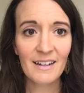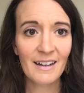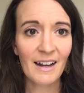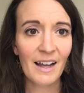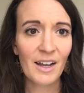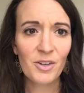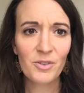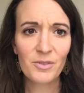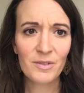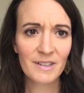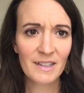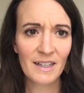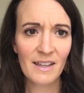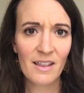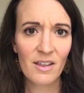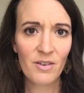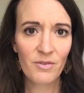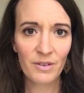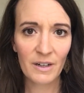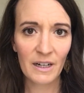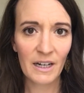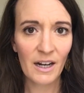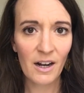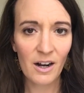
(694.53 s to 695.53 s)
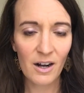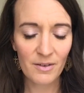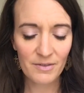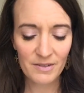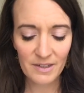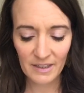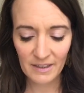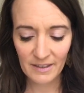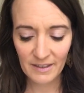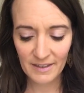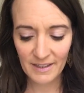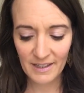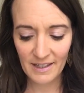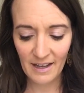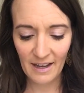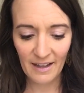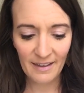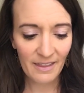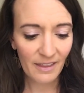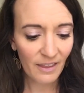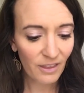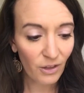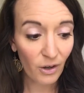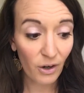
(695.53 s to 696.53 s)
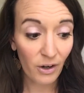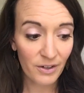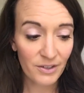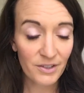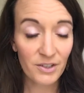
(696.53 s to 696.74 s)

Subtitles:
and I don't say that very often because I think there are